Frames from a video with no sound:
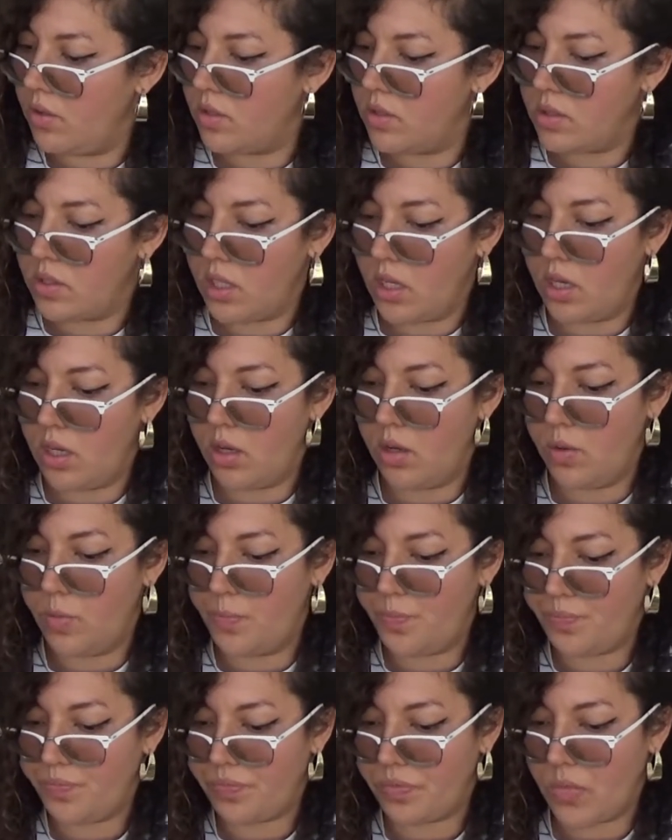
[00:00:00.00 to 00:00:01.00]
So
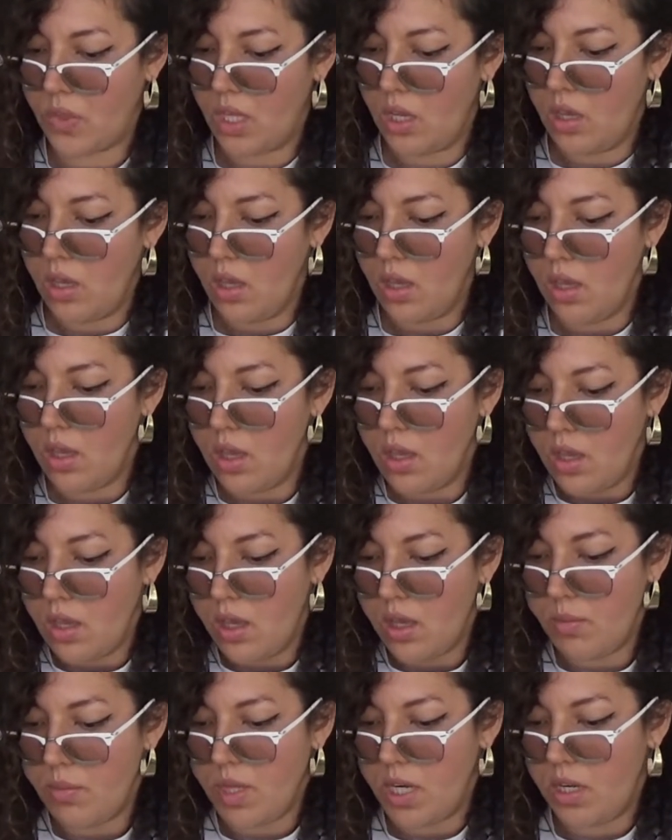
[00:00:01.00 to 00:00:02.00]

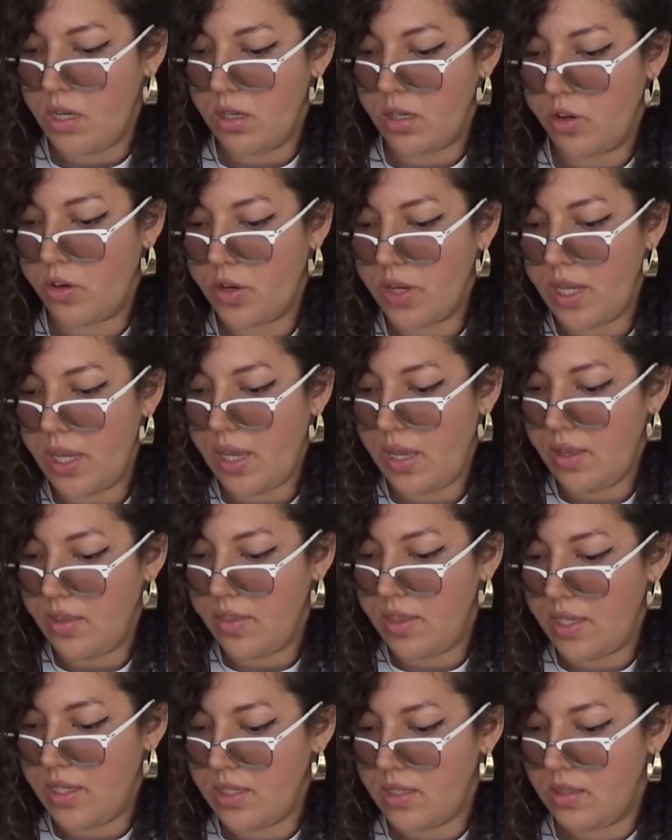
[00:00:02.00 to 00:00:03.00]
I'm going to create
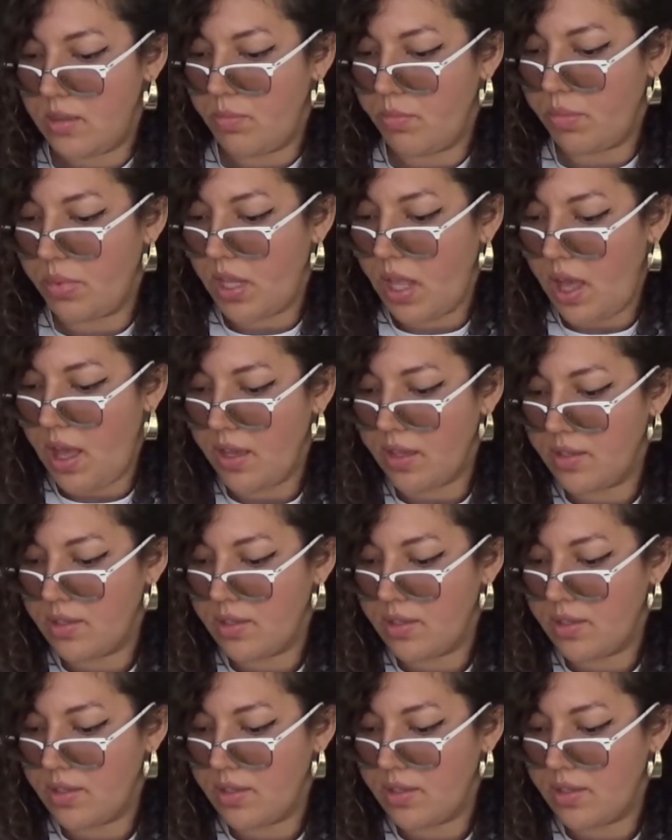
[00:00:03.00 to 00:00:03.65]
these blocks